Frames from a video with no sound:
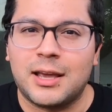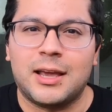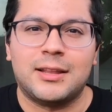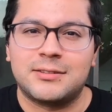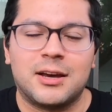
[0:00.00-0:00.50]

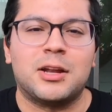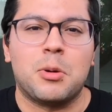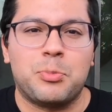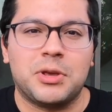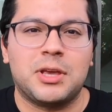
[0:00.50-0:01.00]
It's
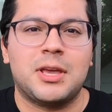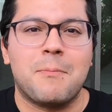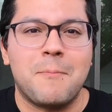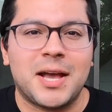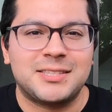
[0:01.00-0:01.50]
gonna be
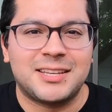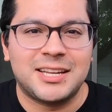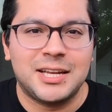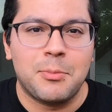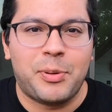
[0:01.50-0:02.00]

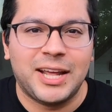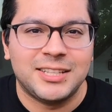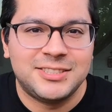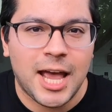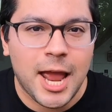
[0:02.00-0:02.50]
Mexican
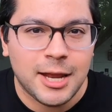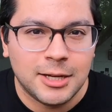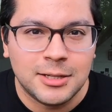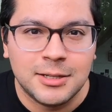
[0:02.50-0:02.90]
Independence Day.